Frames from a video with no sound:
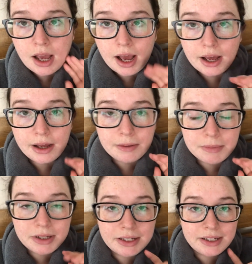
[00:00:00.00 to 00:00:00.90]

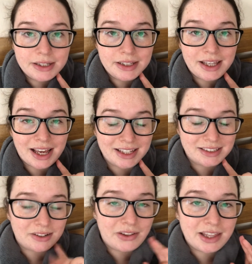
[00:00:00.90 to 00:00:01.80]
Yeah,
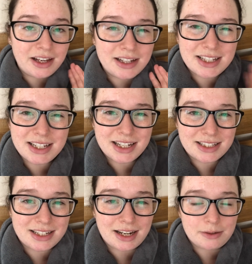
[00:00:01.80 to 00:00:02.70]
so I think I said
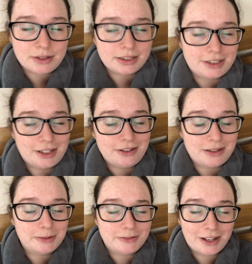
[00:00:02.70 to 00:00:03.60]
yesterday I was going to show you
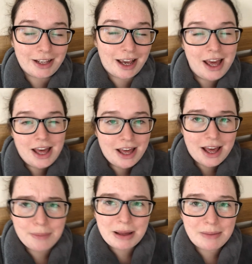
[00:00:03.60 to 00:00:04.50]
some of like
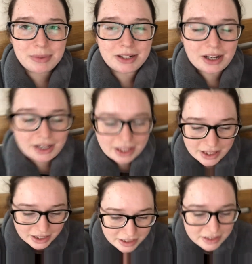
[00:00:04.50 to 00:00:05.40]
a pamper night, and
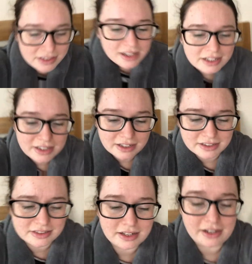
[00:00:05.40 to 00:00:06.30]
then I decided
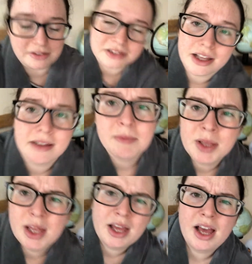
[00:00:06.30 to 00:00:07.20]
last night, I was like,
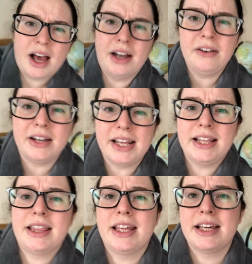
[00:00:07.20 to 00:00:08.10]
I don't
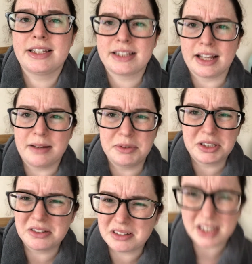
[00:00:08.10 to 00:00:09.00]
need this, like I'm
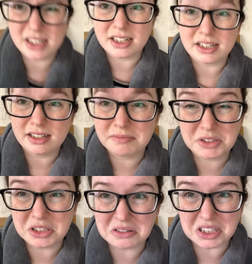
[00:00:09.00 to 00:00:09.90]
just not gonna
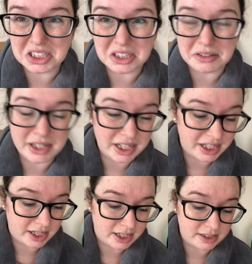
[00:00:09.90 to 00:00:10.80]
do it.
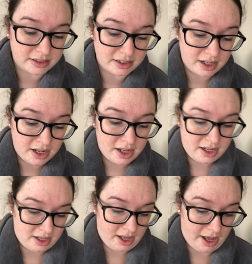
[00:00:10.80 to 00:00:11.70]
And
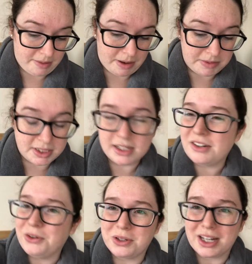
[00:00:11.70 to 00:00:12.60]
I was
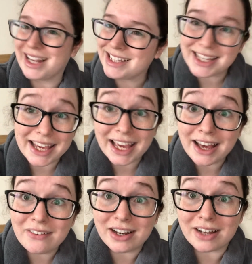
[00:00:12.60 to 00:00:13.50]
gonna order like takeout